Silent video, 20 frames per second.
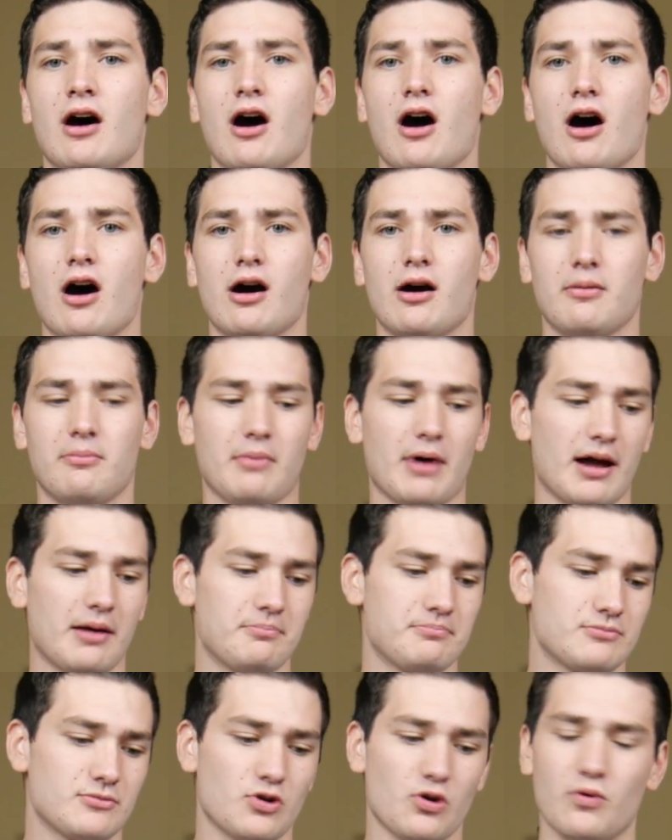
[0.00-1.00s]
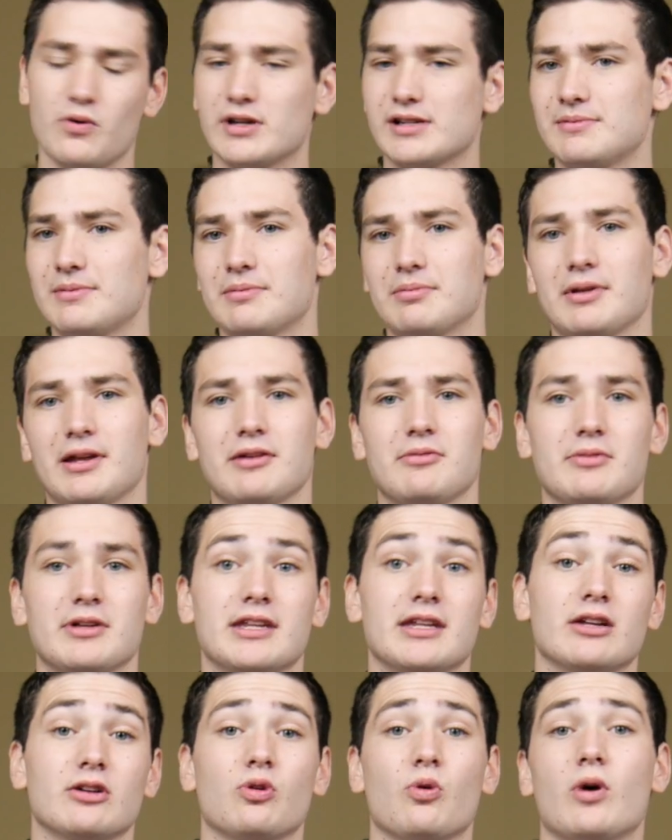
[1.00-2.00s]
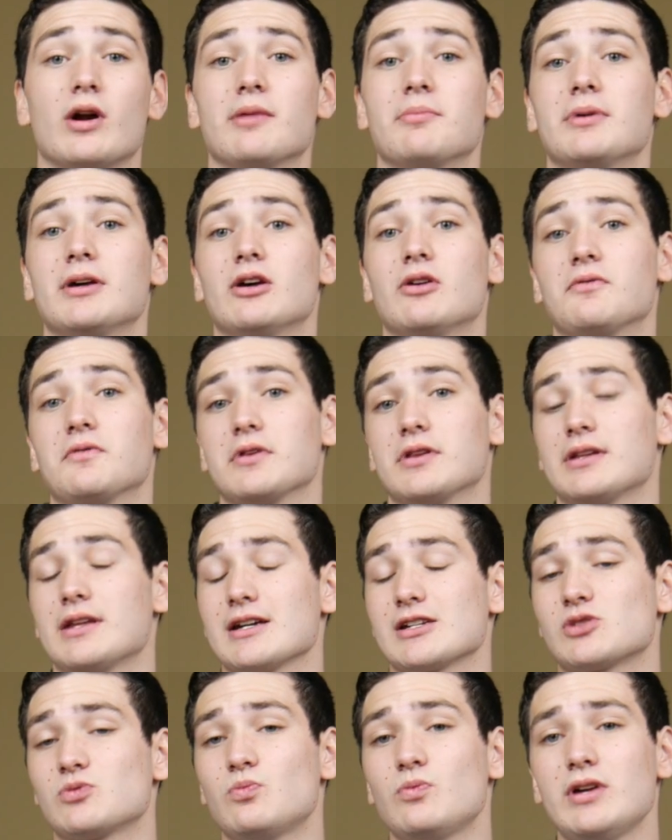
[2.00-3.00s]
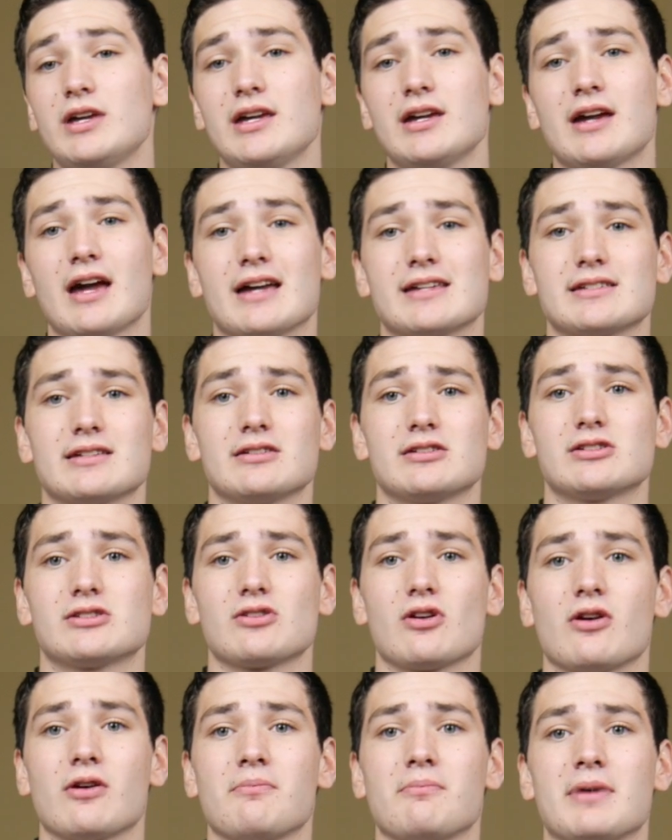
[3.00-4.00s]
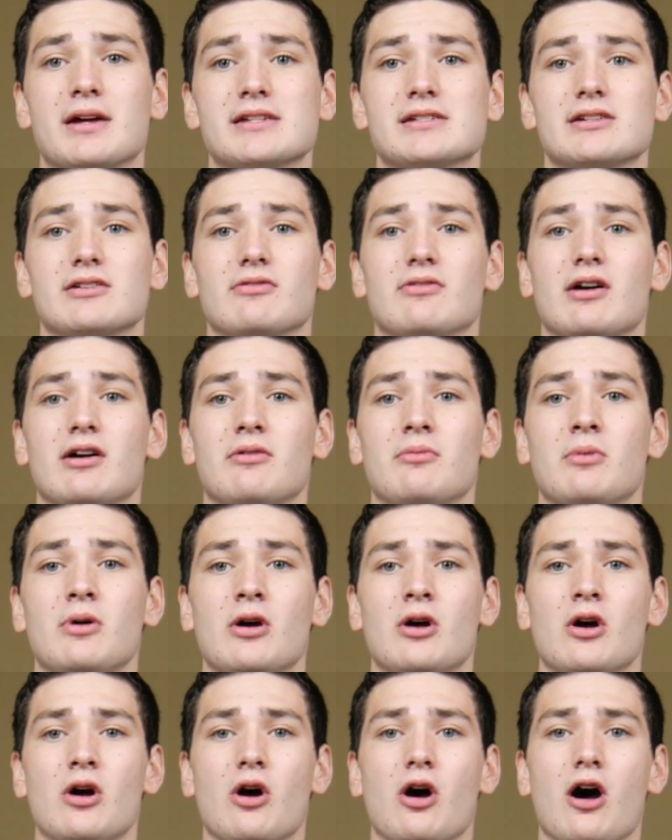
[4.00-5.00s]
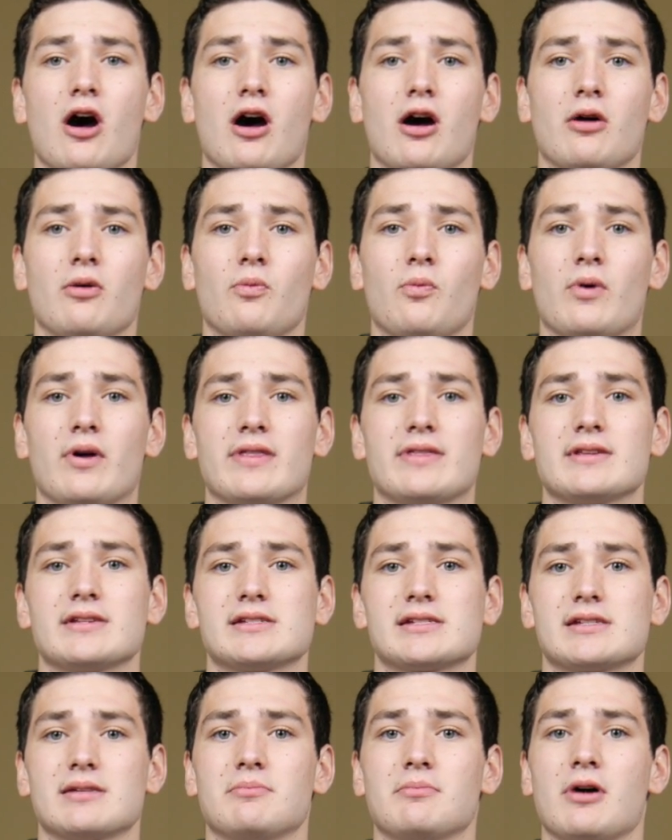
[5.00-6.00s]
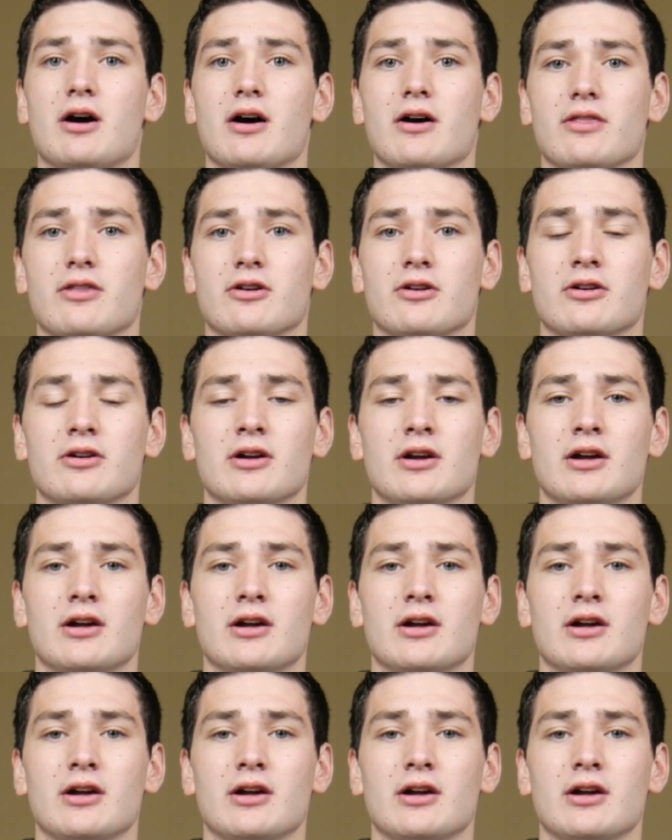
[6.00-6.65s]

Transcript: Um, I'm going to be playing with it quite a bit over the next week as I start messing around uh, with some other.